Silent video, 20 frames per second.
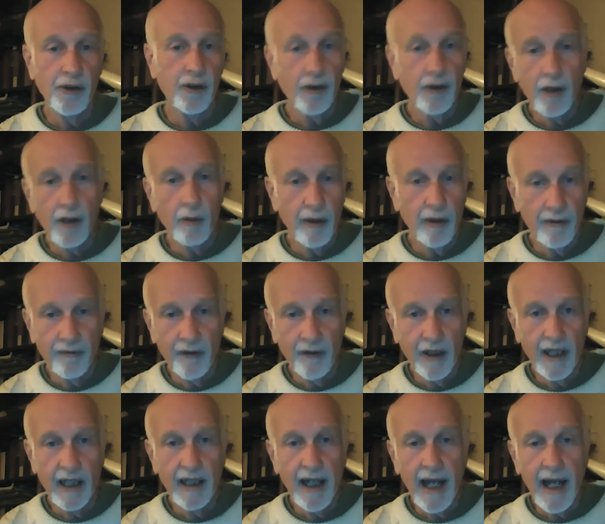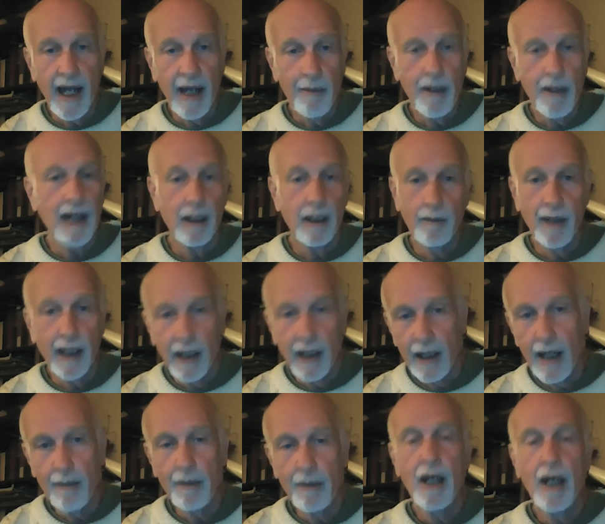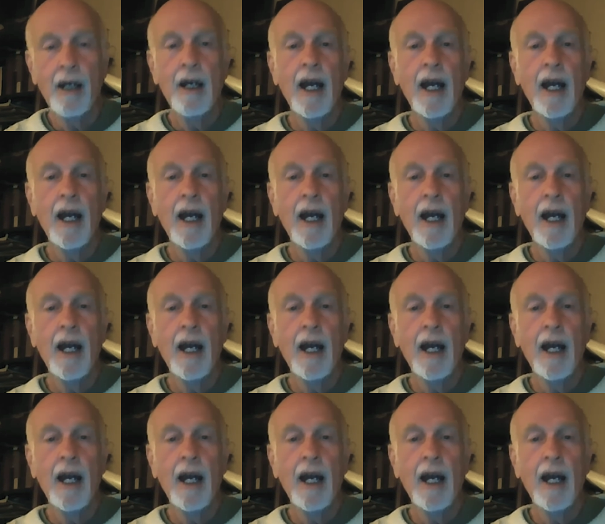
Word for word: a star with a funny name. I didn't make it up.